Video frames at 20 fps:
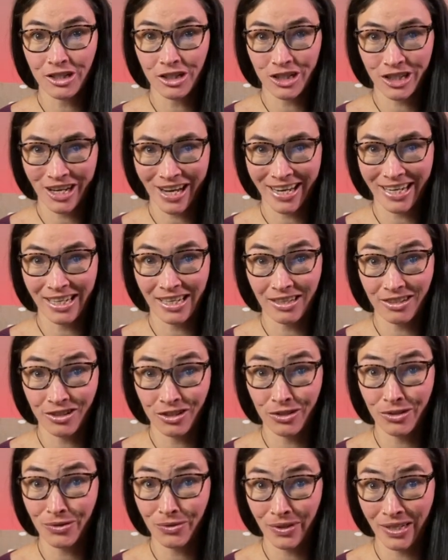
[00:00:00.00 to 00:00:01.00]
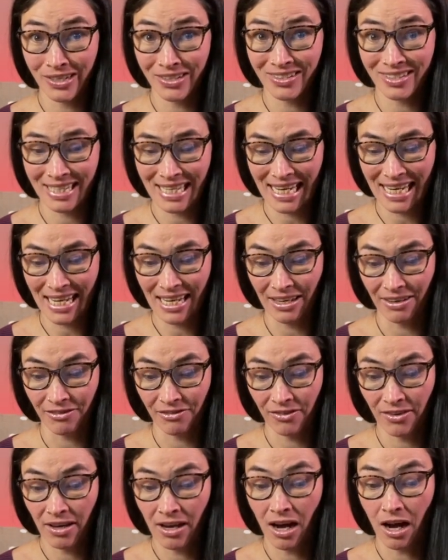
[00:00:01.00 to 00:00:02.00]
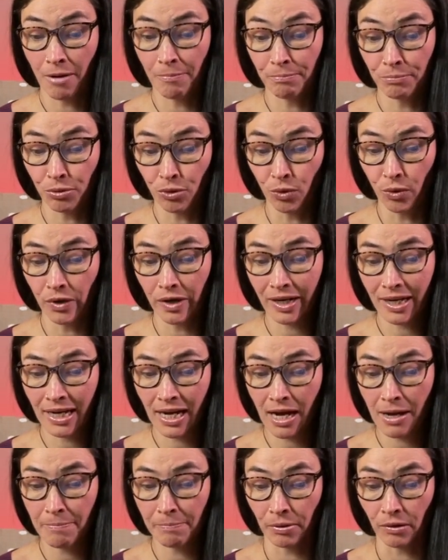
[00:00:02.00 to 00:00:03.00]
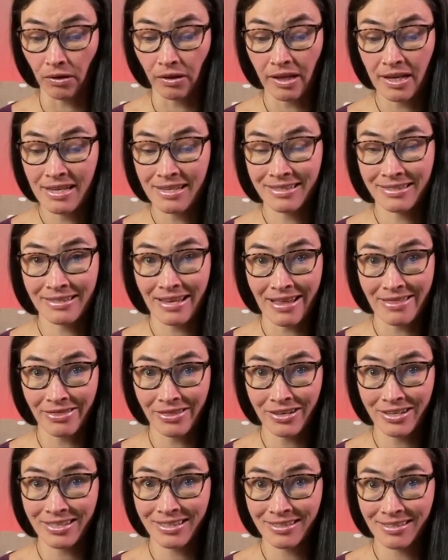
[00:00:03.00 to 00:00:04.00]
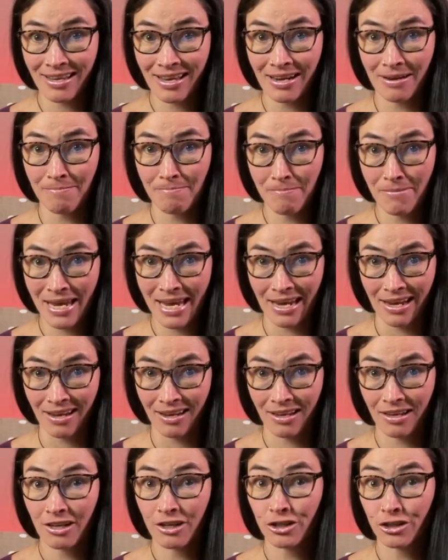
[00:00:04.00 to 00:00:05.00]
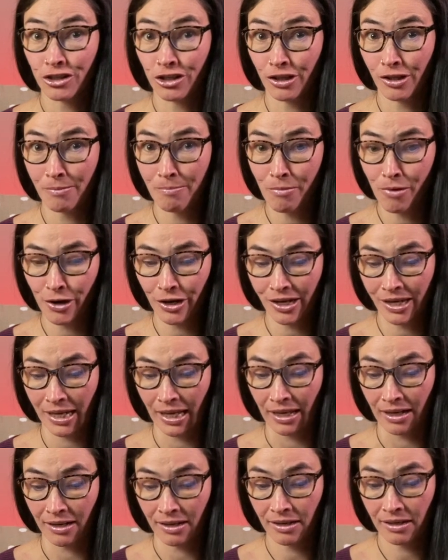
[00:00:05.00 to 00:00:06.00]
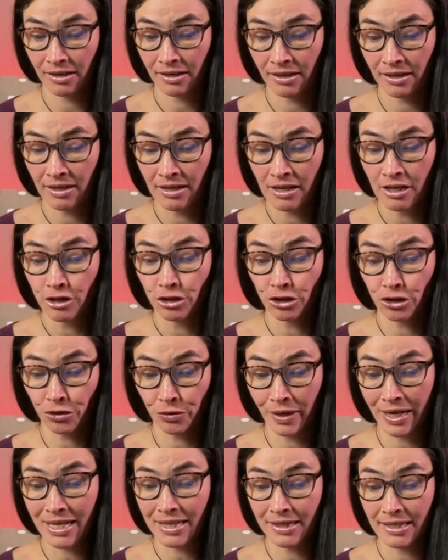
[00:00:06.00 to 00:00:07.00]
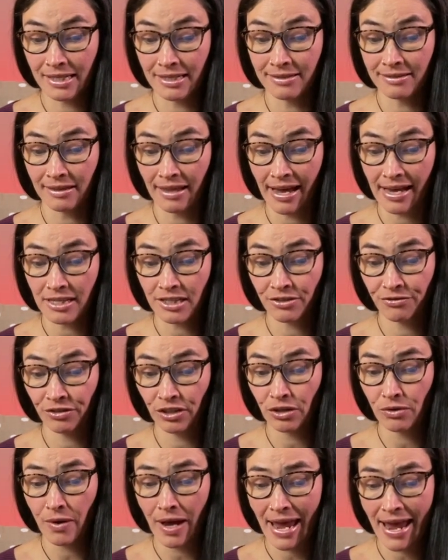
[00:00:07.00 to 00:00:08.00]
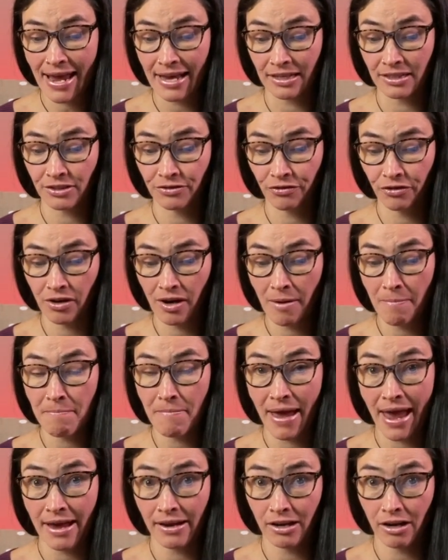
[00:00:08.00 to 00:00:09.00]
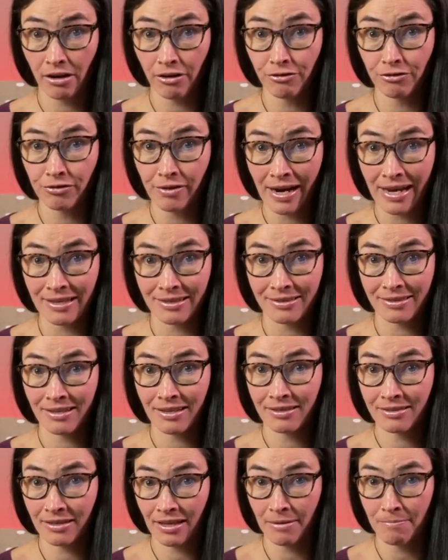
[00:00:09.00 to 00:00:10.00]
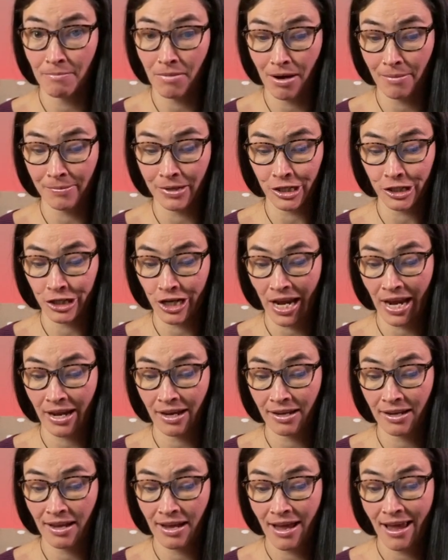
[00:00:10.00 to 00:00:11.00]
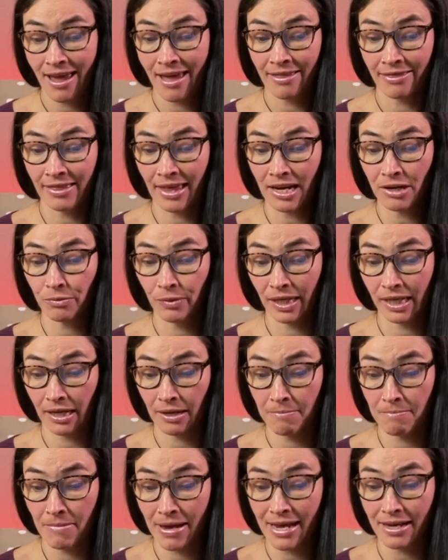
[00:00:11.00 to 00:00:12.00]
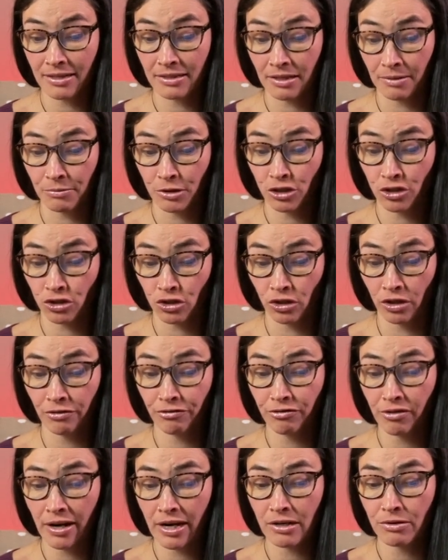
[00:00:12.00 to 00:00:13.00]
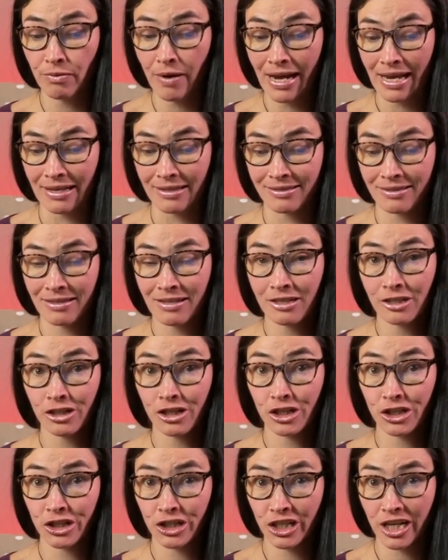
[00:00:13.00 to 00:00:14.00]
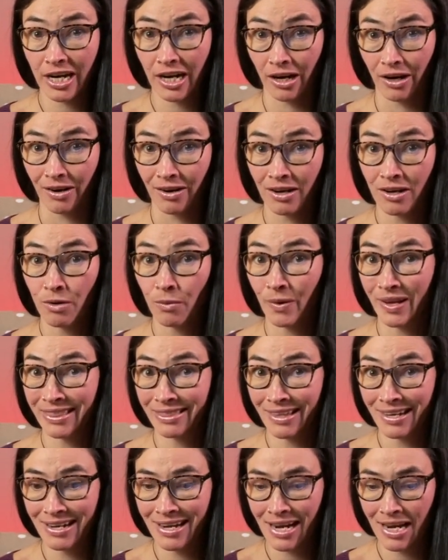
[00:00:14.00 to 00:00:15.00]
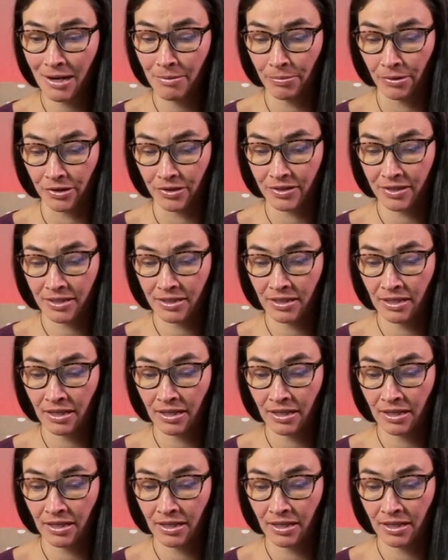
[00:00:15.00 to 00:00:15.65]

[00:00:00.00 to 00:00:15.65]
Chinese New Year's Eve, a poor couple sent their son, Ming, to the market. "Trade these last few eggs for a bag of rice," said Mama Zhang. "Then we can make some stir-fried rice to share with the neighbors."